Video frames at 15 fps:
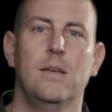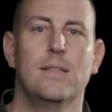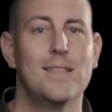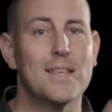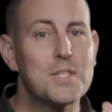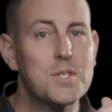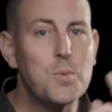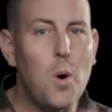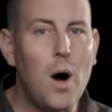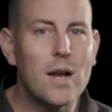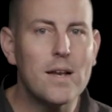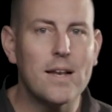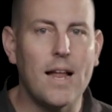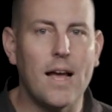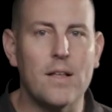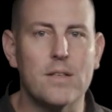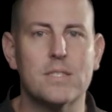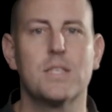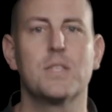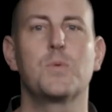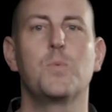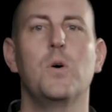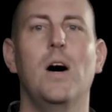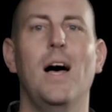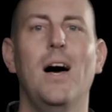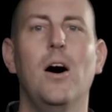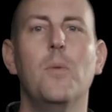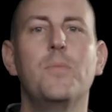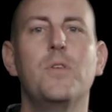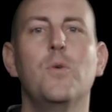This SWOT analysis will
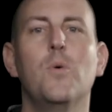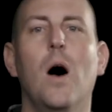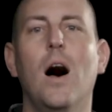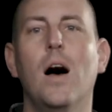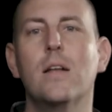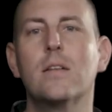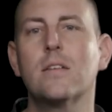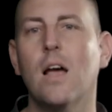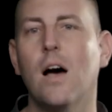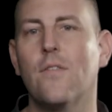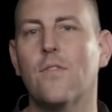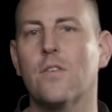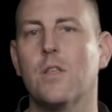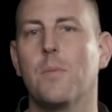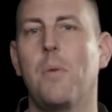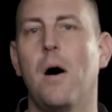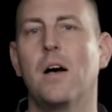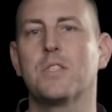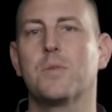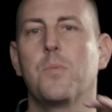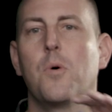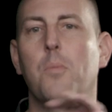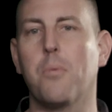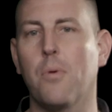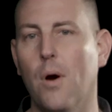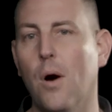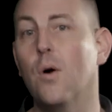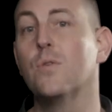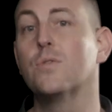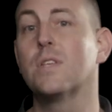help you uncover the possible
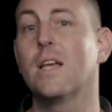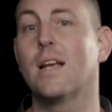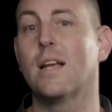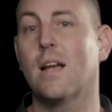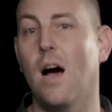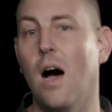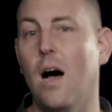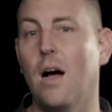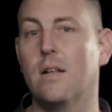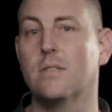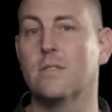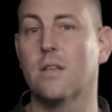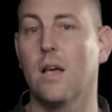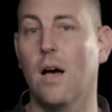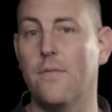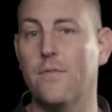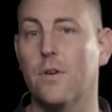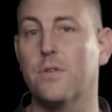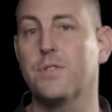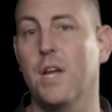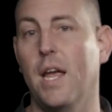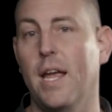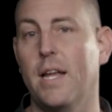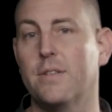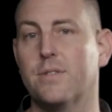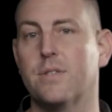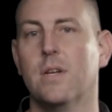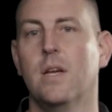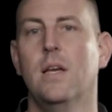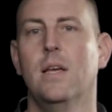pros and cons of your
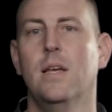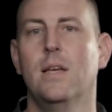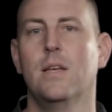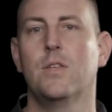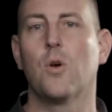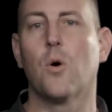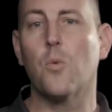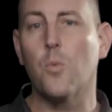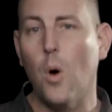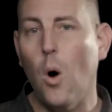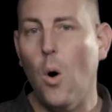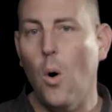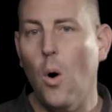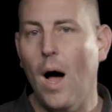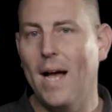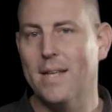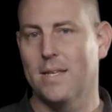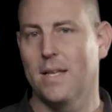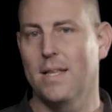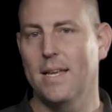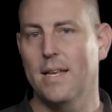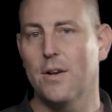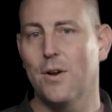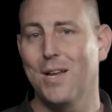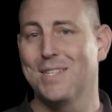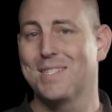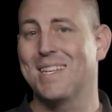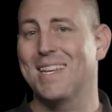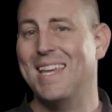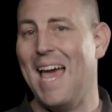change. Your role as a leader is
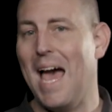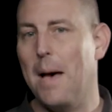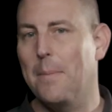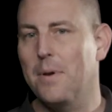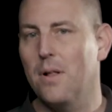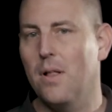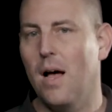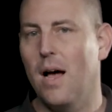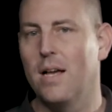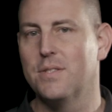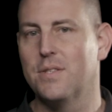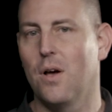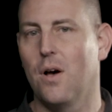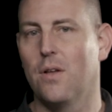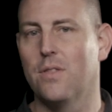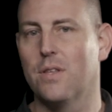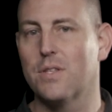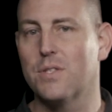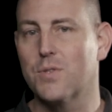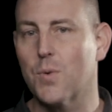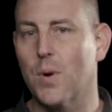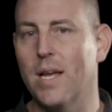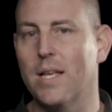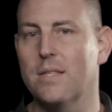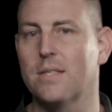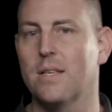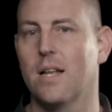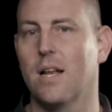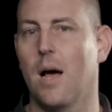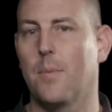to capitalize on the strengths
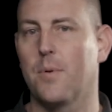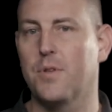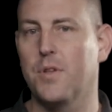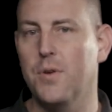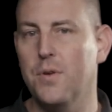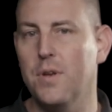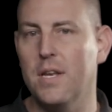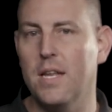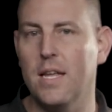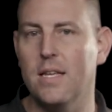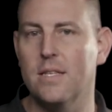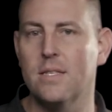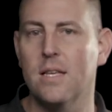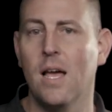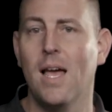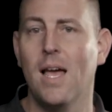and opportunities